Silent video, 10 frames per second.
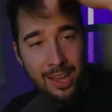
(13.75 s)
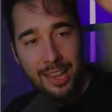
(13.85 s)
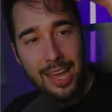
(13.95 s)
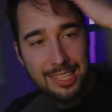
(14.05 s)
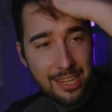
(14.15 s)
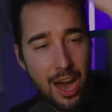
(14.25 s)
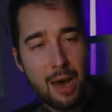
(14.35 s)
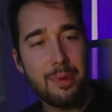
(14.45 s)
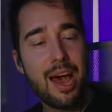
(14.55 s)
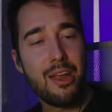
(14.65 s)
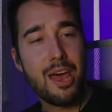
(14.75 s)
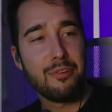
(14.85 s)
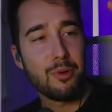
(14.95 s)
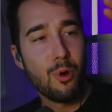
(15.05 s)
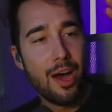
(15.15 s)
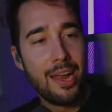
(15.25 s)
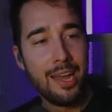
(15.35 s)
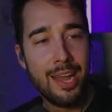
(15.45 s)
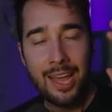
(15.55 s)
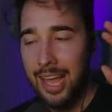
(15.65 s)
Let's calm down, everyone.
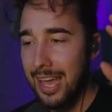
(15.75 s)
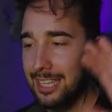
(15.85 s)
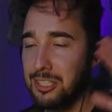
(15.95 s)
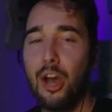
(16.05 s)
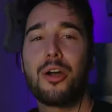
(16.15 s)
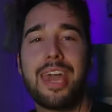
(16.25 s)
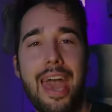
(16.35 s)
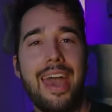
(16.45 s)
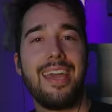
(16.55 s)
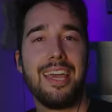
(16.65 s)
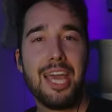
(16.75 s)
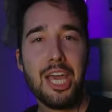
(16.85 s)
It's okay.